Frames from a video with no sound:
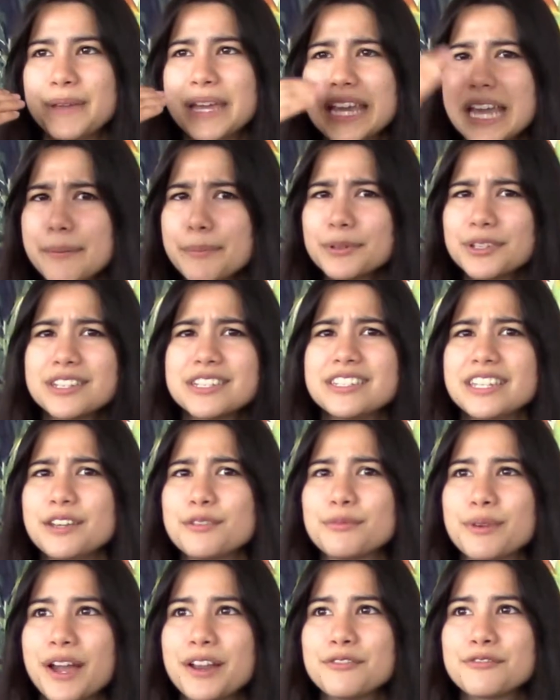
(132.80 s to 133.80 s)
being able to see
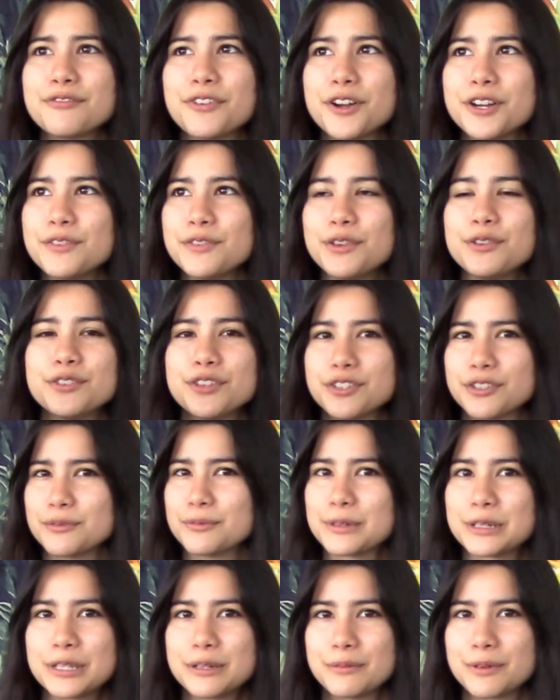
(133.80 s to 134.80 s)
right in front of you doesn't
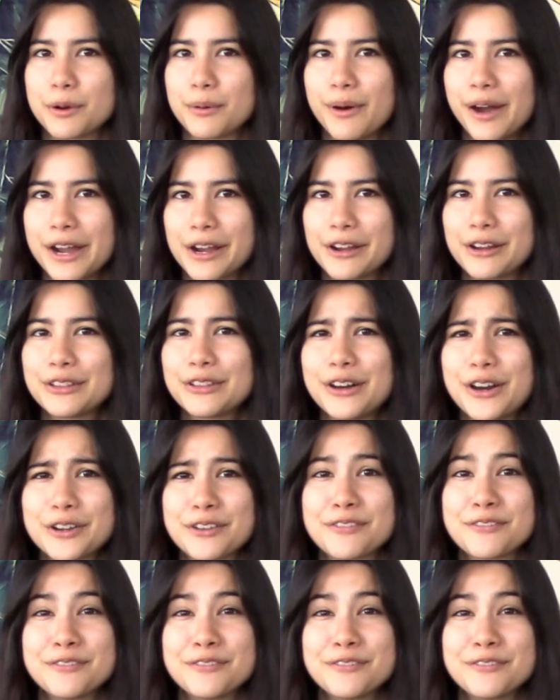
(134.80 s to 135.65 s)
really require a lot of